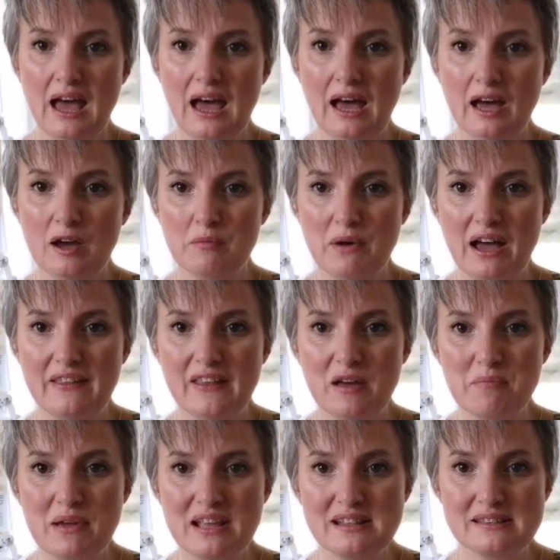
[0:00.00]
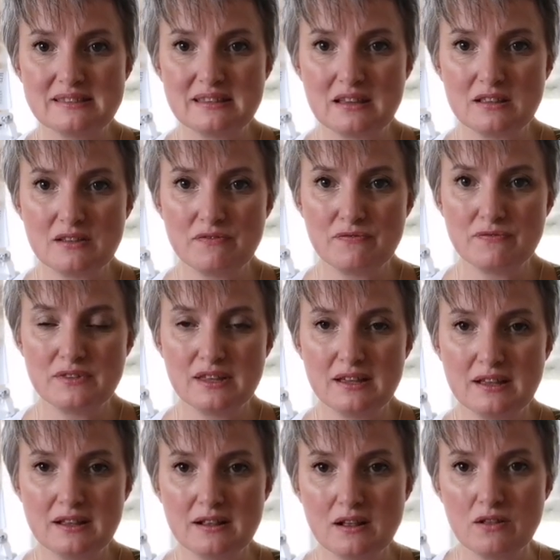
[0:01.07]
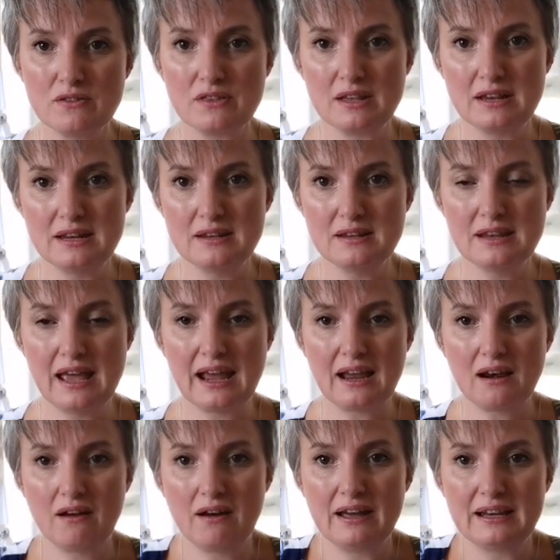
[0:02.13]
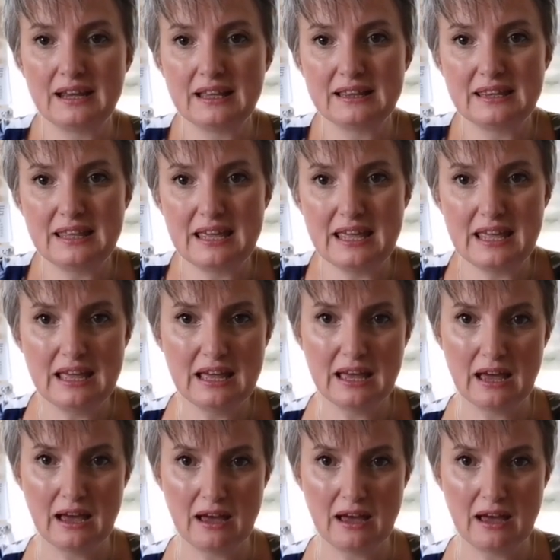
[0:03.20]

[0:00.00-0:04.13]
and that means that the neckline and the